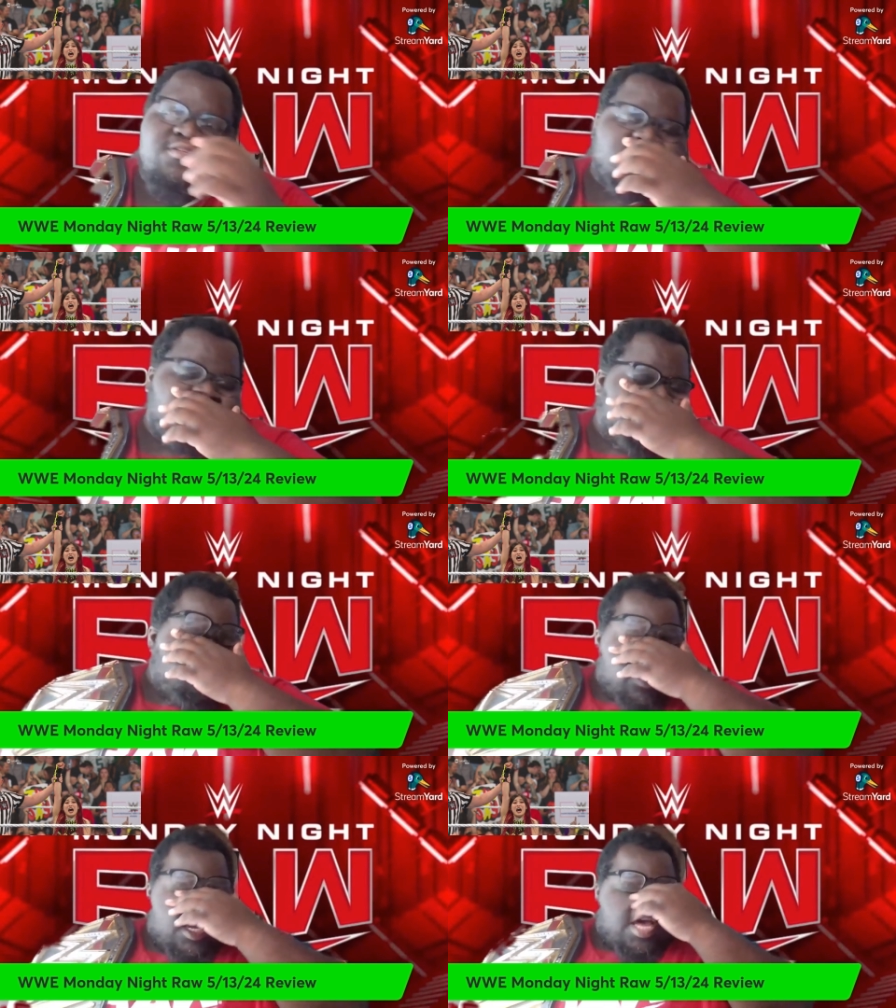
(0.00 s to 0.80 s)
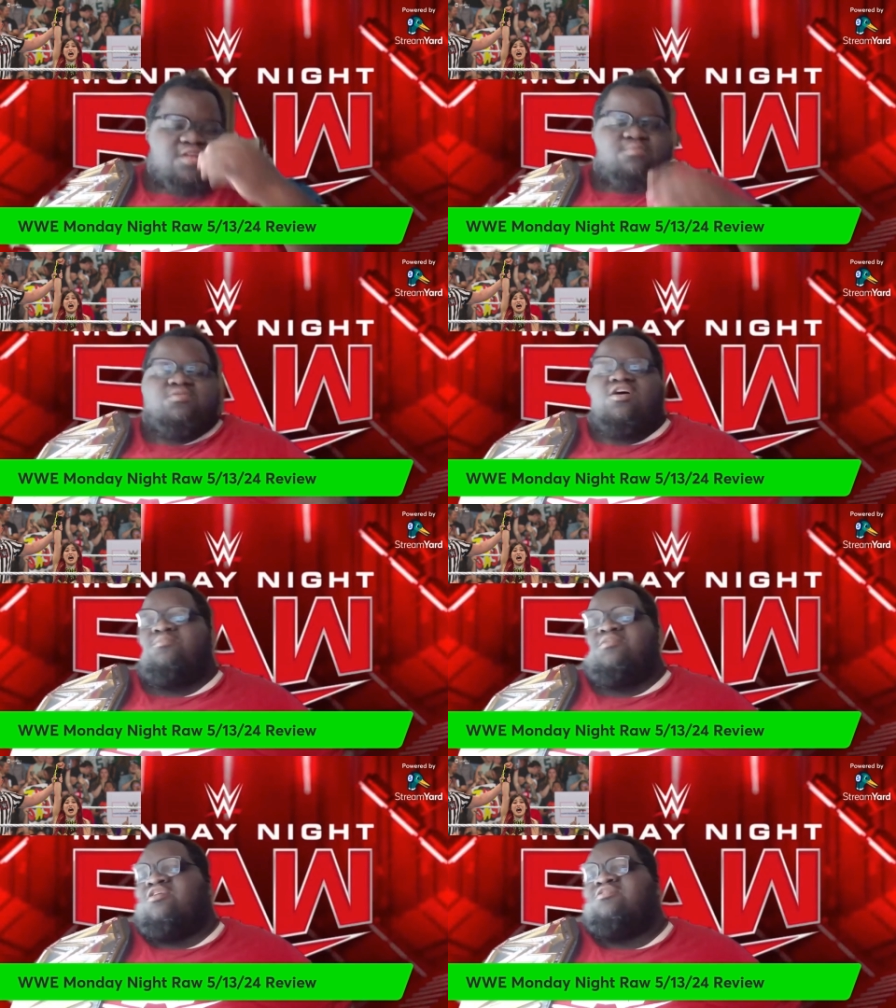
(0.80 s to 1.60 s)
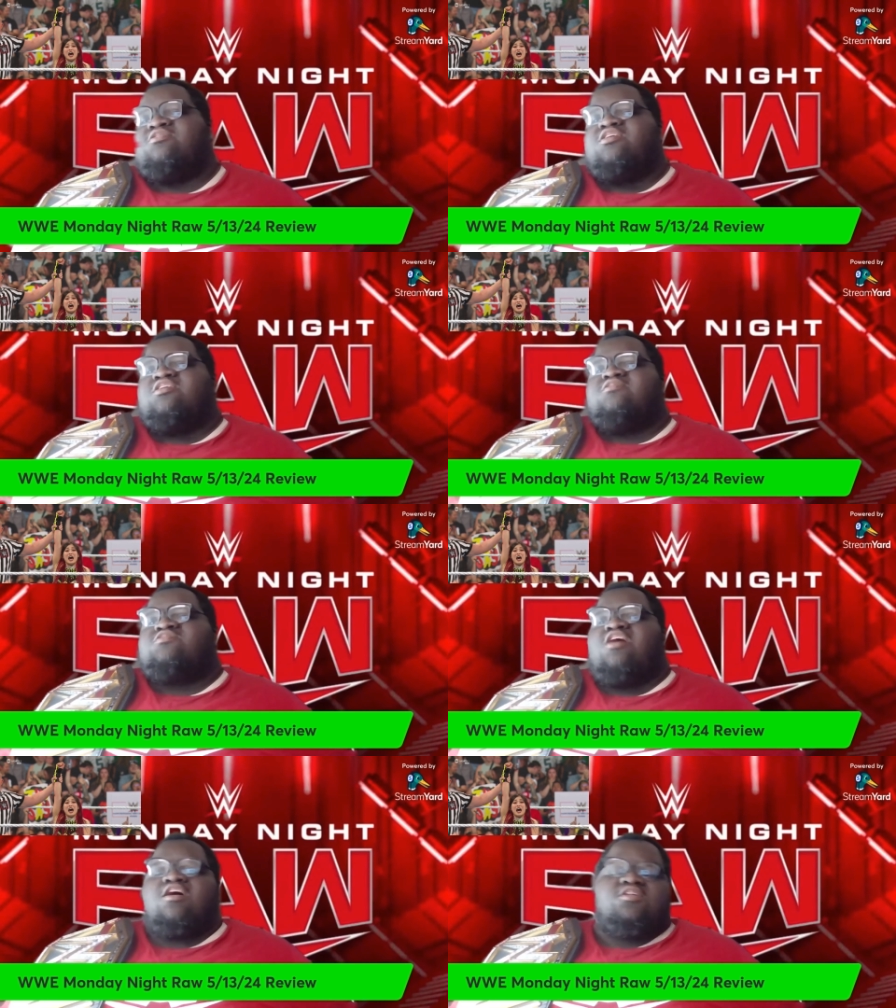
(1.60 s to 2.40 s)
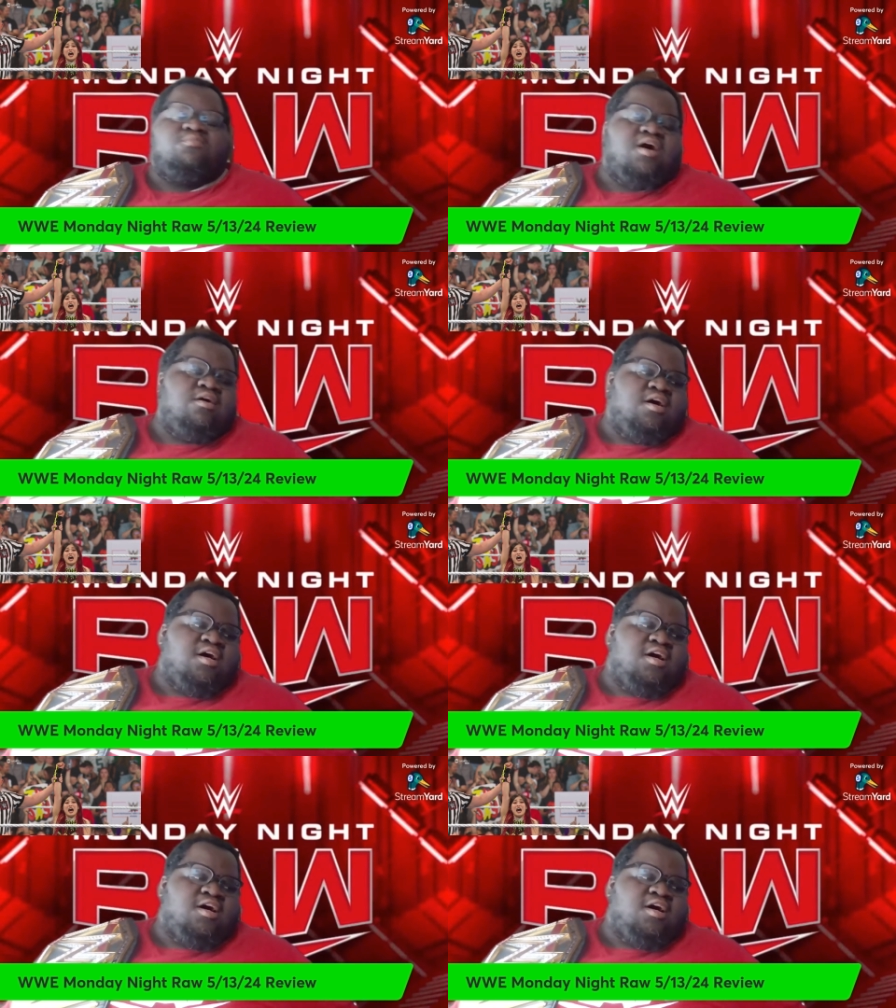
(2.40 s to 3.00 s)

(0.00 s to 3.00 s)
New Day had a promo talking about